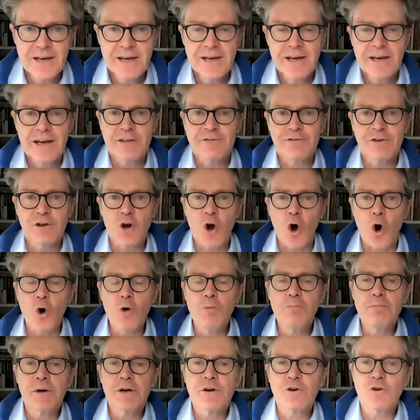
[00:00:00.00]
It's an
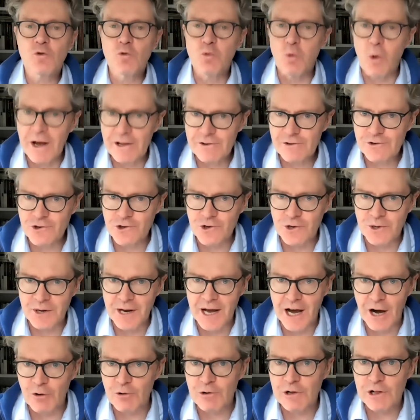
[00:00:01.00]
open question
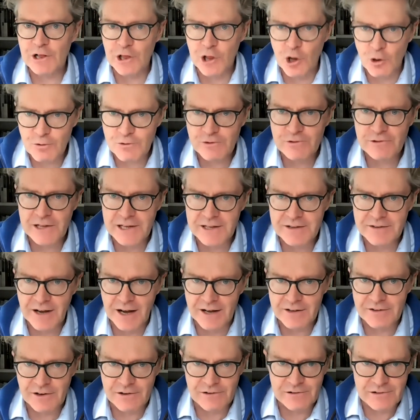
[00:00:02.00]
how closely
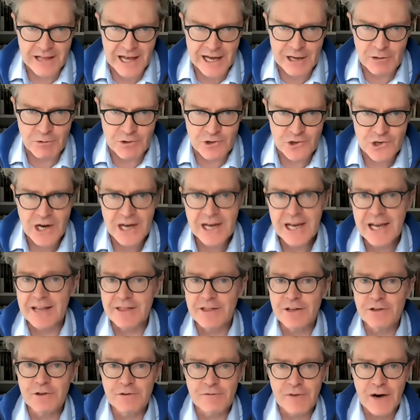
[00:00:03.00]
Dante's language in the
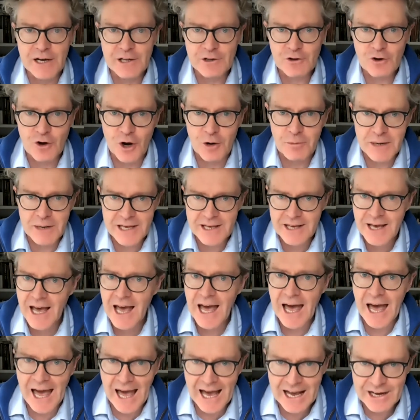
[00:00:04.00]
Divine Comedy
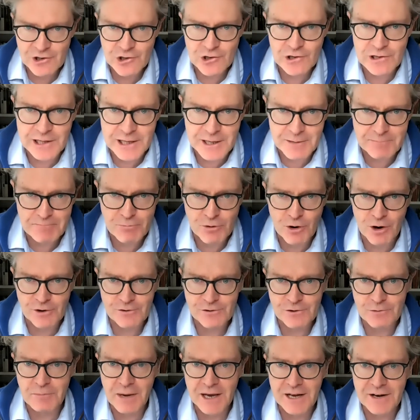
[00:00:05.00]
actually
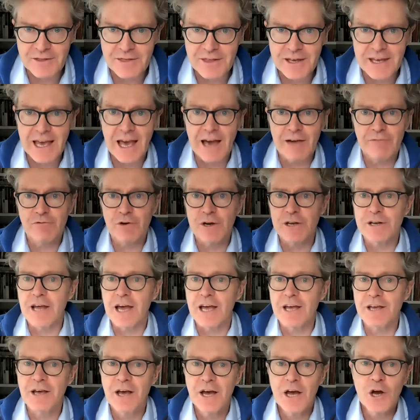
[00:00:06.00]
approximated the
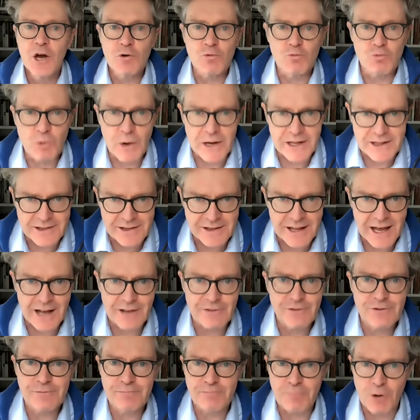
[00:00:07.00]
everyday written and
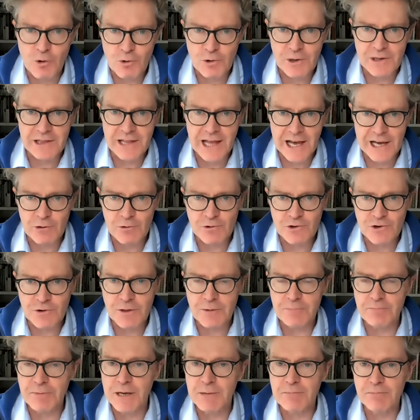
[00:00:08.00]
spoken language of the
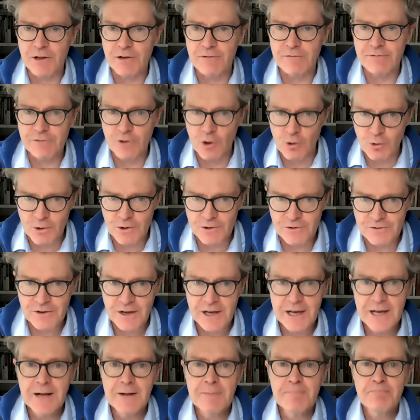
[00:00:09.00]
people of Florence,
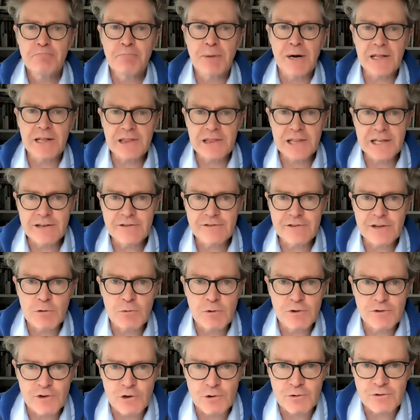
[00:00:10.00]
but at least he
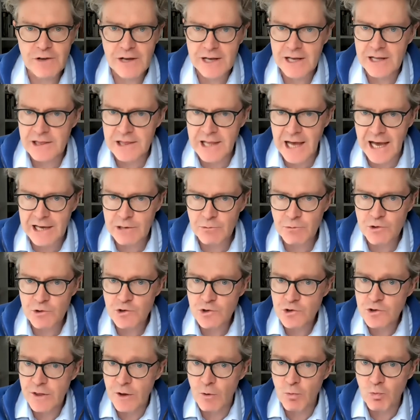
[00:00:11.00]
was using a language
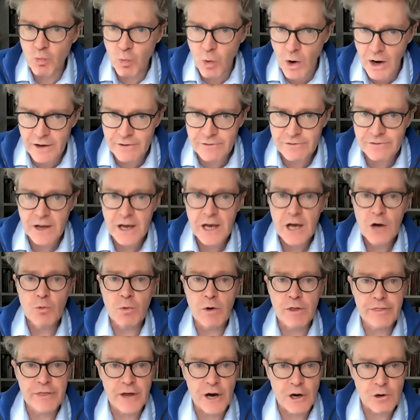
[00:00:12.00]
that was,
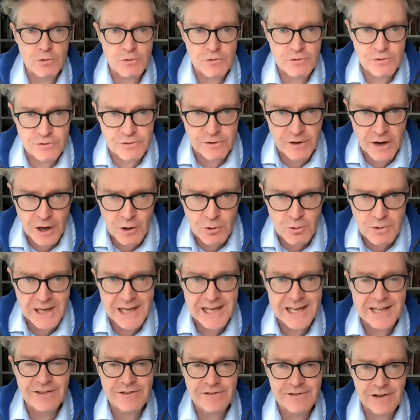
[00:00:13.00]
without doubt,
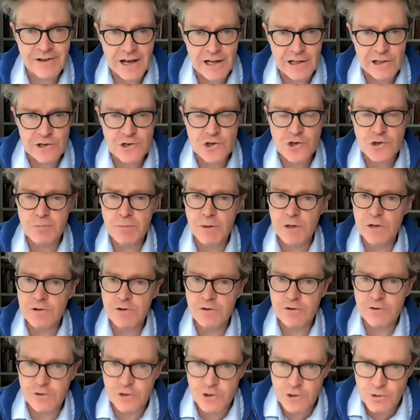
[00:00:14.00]
intelligible
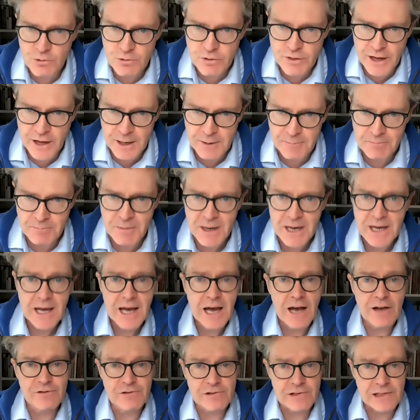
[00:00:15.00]
to them,
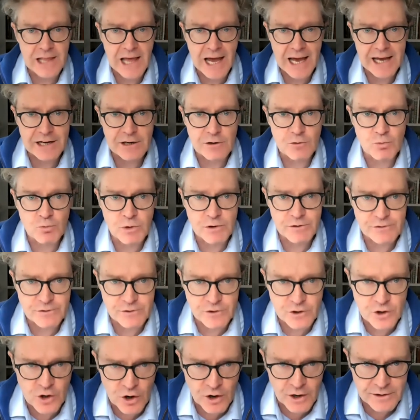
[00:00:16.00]
as Latin was
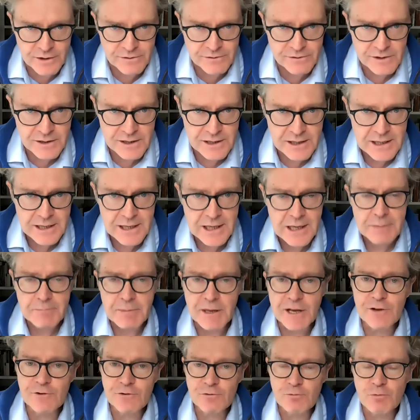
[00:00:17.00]
not.
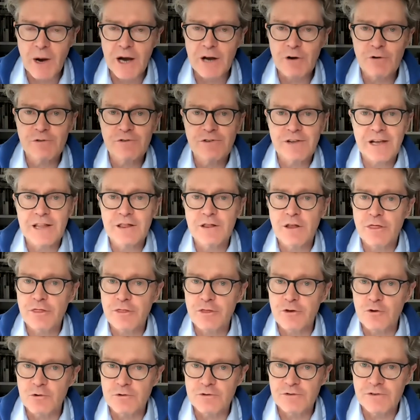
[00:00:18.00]
Because writers in the
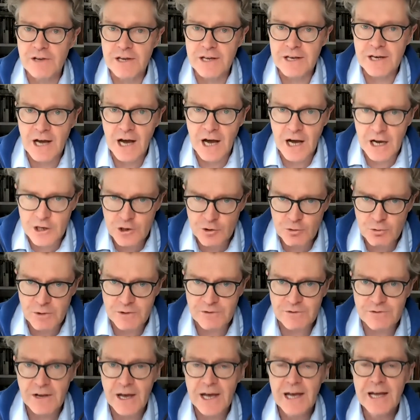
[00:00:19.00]

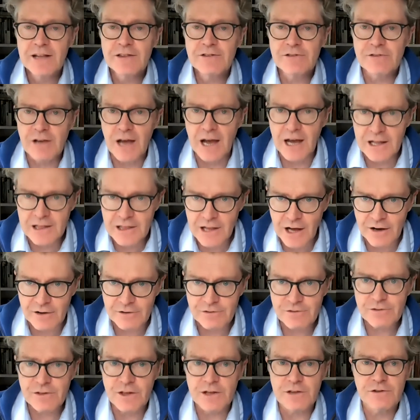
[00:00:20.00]
1300s tell
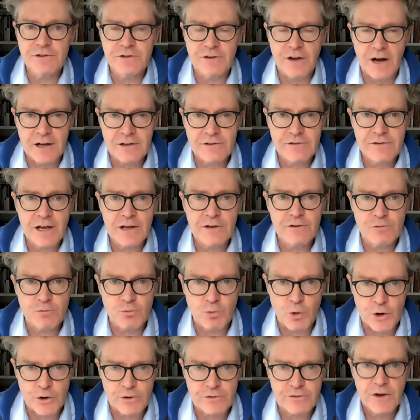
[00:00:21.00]
us that Dante's
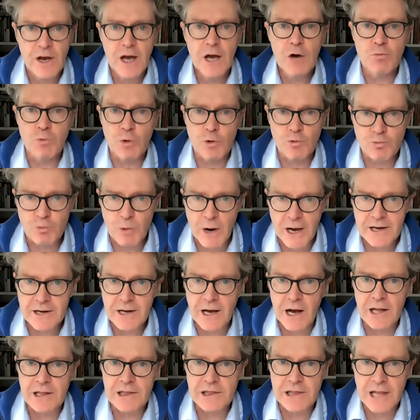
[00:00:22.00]
works were read
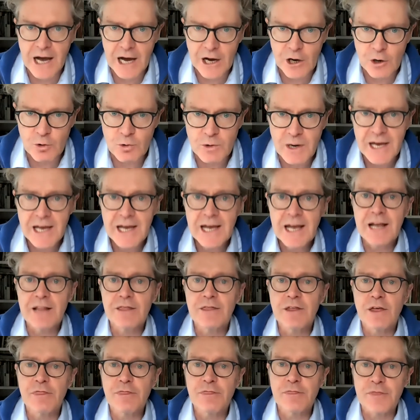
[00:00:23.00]
aloud in
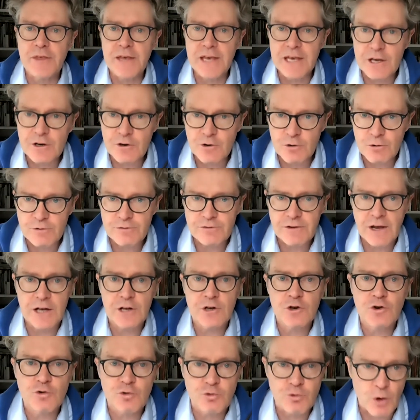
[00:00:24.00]
the theaters and
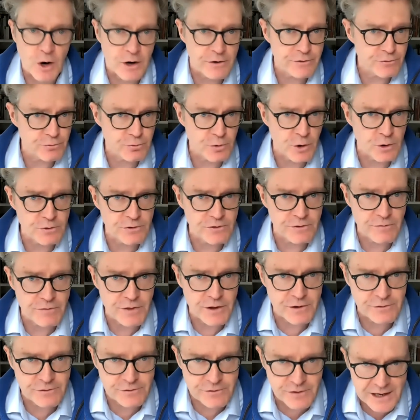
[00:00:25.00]
crossroads of the
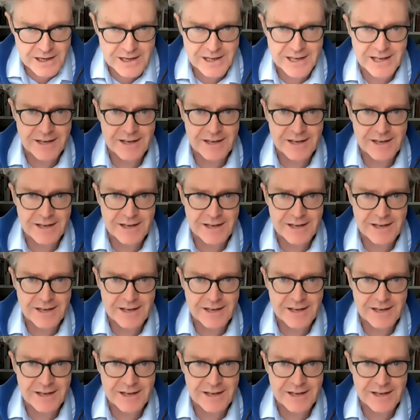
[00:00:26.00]
city,